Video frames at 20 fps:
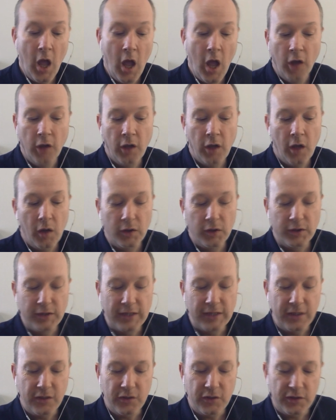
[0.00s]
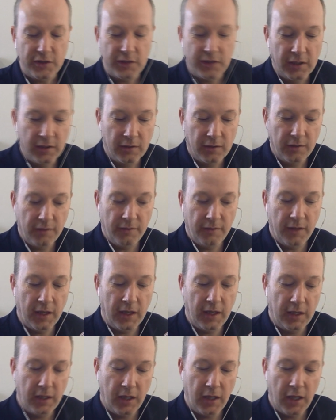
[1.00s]
No, it's interesting
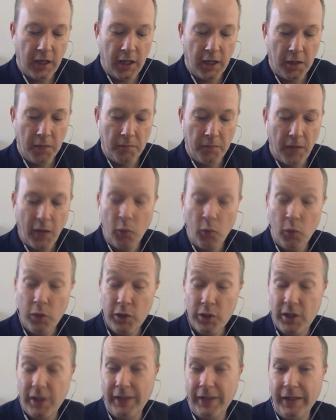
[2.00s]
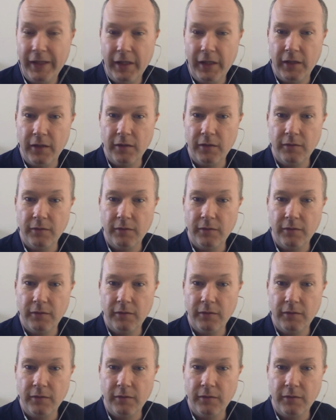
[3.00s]
that I wish I did,